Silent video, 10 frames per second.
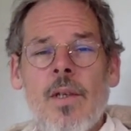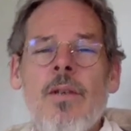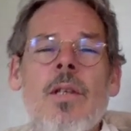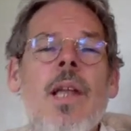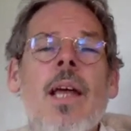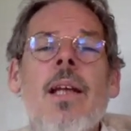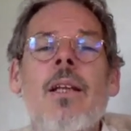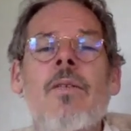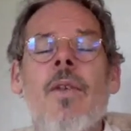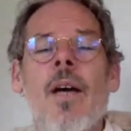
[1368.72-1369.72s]
you'd as likely
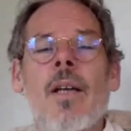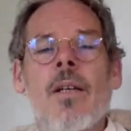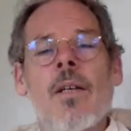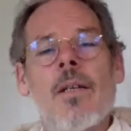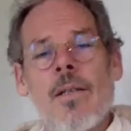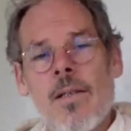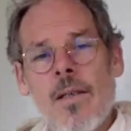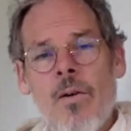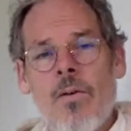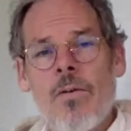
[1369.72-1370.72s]
find
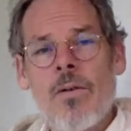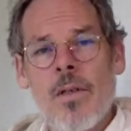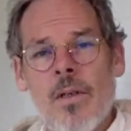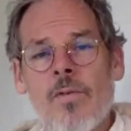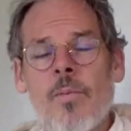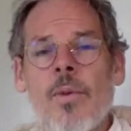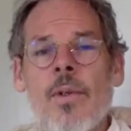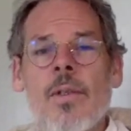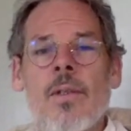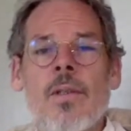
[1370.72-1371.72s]
seahorse
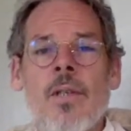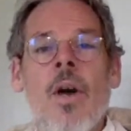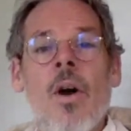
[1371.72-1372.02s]
hoofprints and